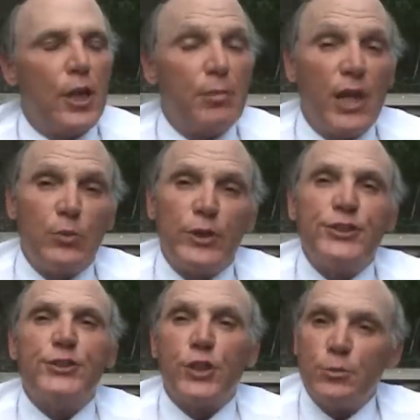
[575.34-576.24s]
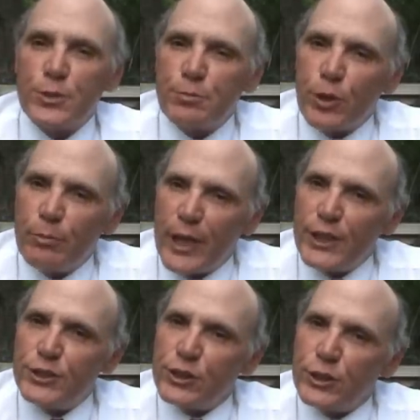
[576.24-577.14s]
Upon which the terms of
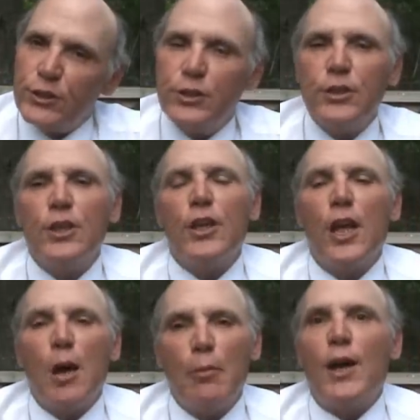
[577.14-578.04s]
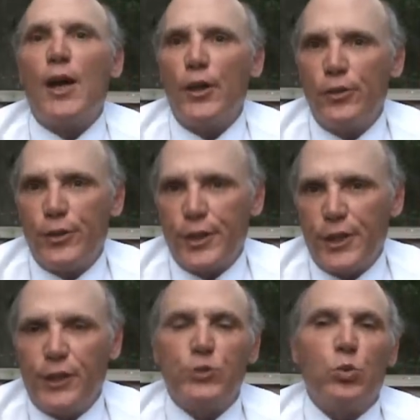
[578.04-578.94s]
probation, among other
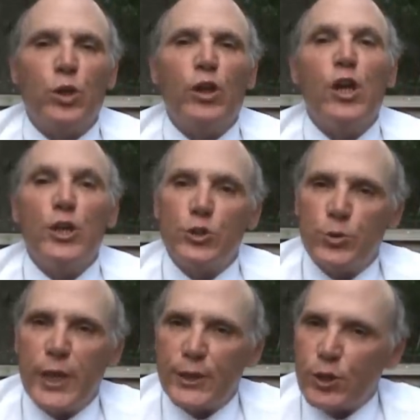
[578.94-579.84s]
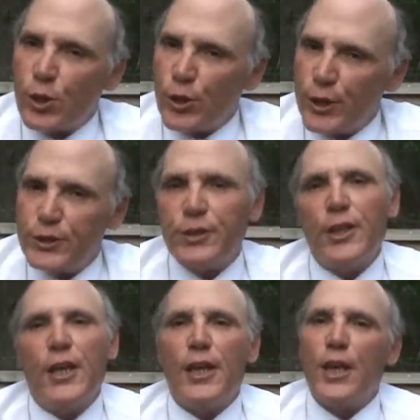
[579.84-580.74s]
things, were to get current
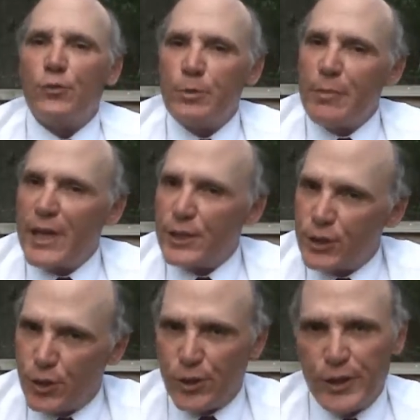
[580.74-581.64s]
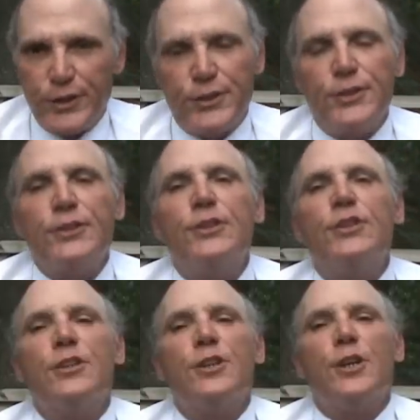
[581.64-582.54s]
and remain current
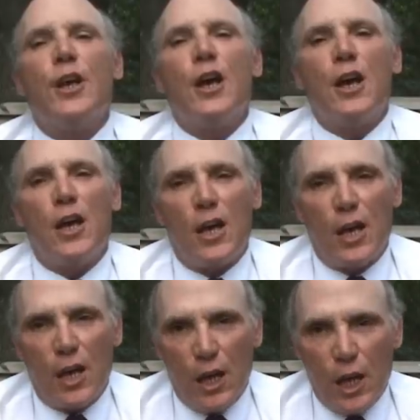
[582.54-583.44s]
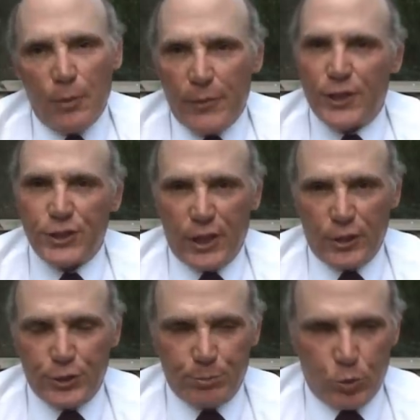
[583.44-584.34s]
on my
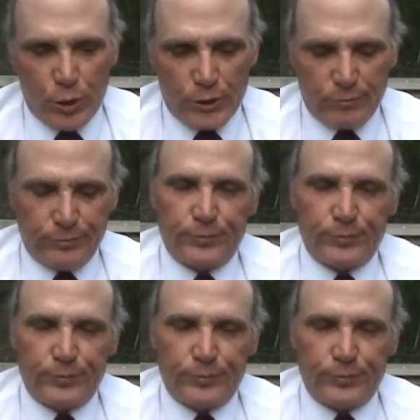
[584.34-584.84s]
child support.